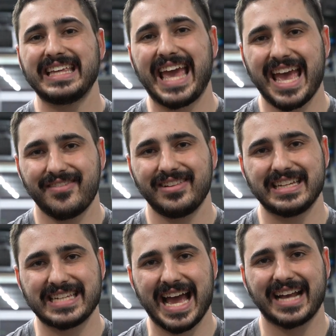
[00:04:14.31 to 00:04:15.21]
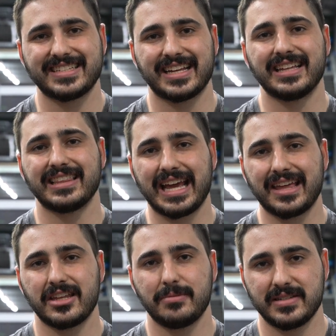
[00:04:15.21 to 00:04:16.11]
heavily taxing
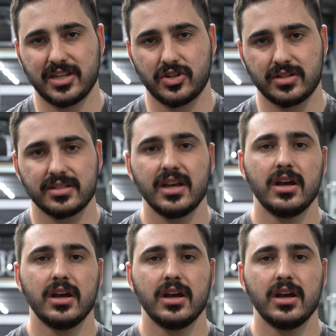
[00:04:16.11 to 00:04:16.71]
lengthened positions